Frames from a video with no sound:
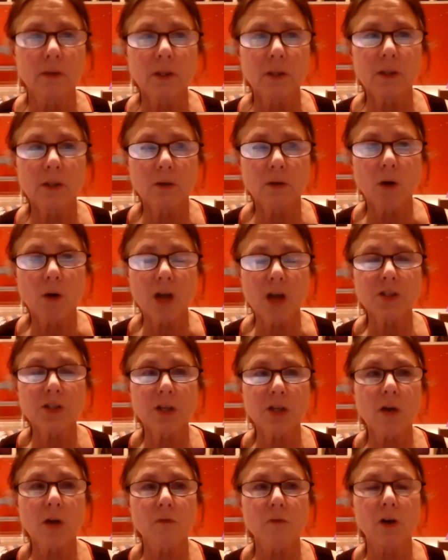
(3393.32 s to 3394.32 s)
crossed
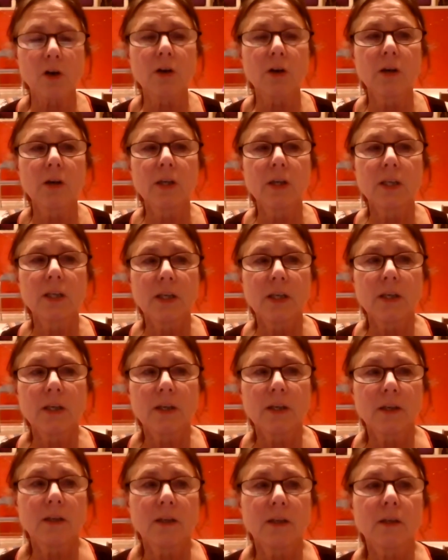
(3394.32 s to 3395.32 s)
over,
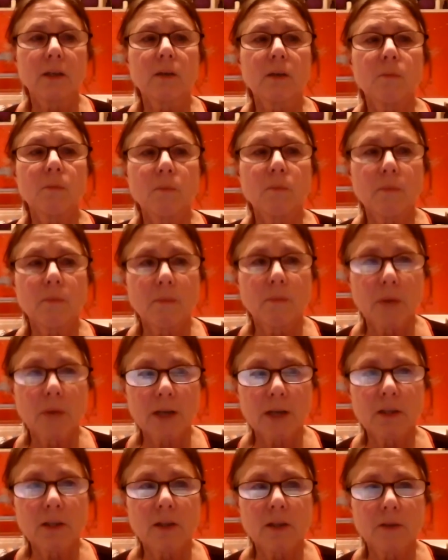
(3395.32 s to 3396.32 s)

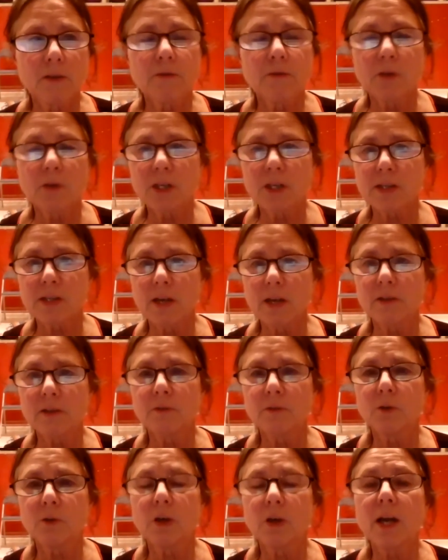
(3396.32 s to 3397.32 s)
but the foot is on the
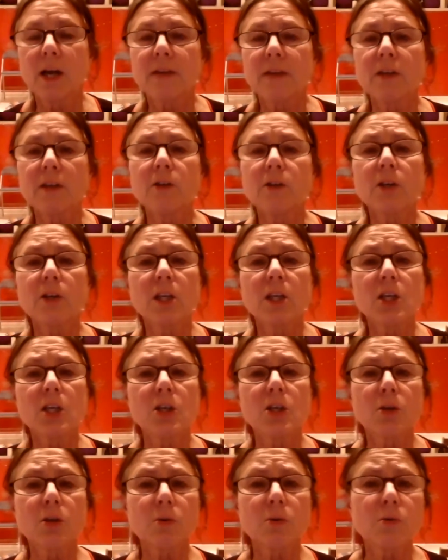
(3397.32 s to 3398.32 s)
floor. And then you're going to
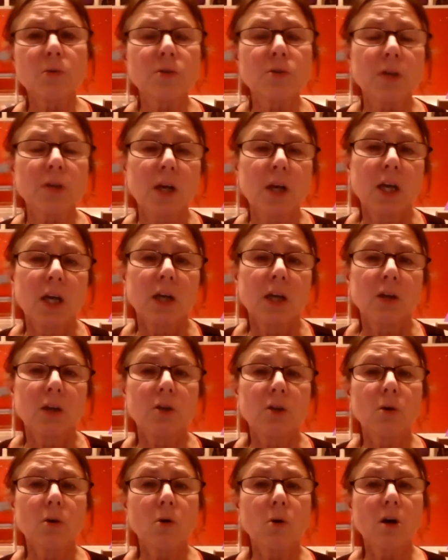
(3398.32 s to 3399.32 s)
use
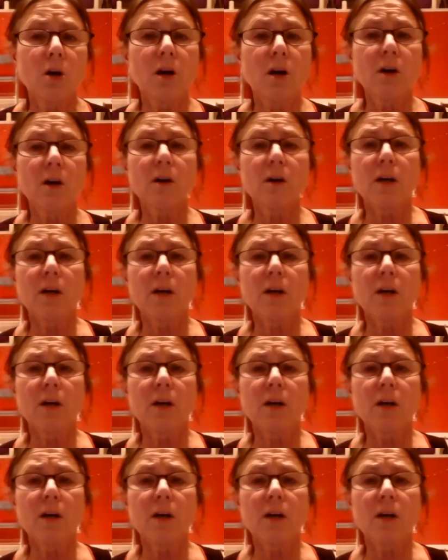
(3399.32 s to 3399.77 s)
your